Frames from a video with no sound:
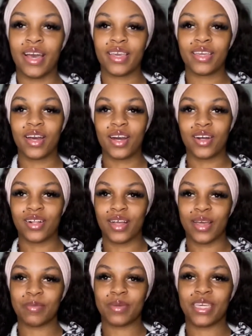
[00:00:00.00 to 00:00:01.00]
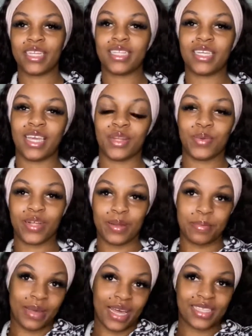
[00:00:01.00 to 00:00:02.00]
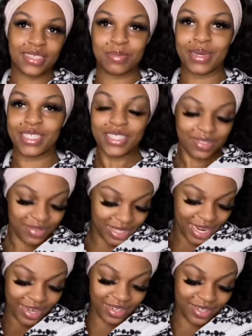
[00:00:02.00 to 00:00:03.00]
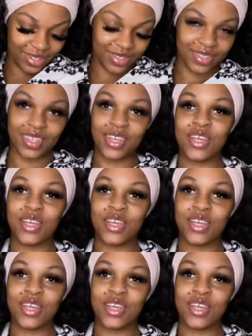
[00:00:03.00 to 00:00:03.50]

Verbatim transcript: Hi y'all, I'm Keely and welcome back to my channel.